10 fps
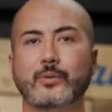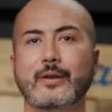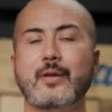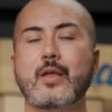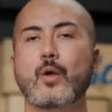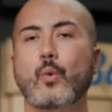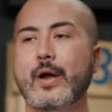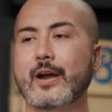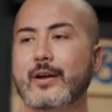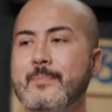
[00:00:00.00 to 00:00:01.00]
to it,
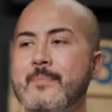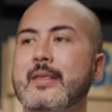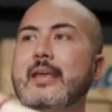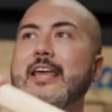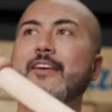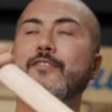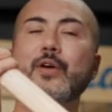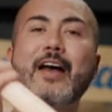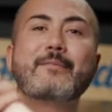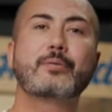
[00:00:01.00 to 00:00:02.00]
where if you
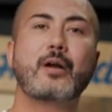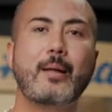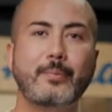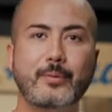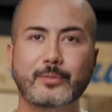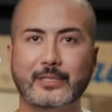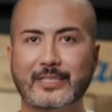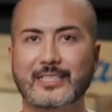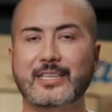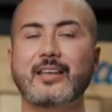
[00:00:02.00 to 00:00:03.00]
have problems
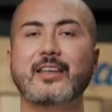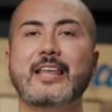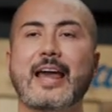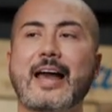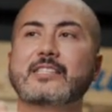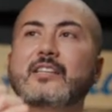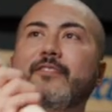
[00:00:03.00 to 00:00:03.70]
sticking the axe, the